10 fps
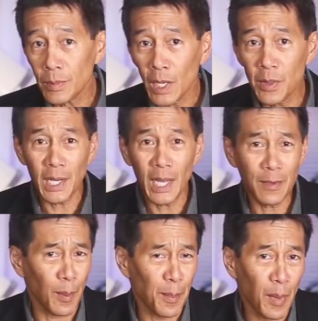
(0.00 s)
I I have
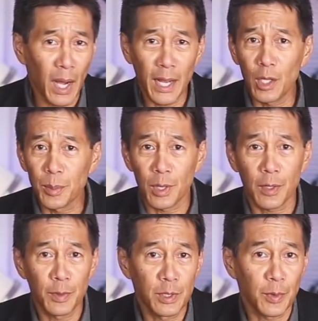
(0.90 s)
a mild
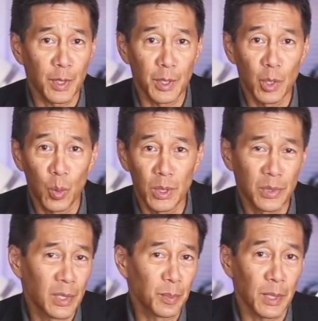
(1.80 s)
preference for the new ones
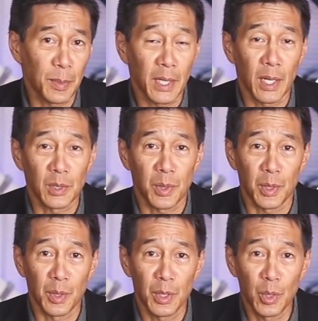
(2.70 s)
simply because
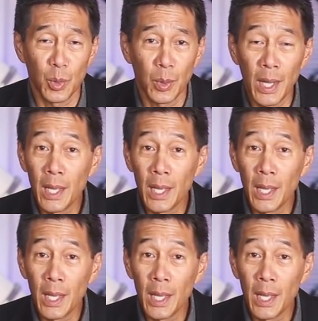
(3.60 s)
they're new.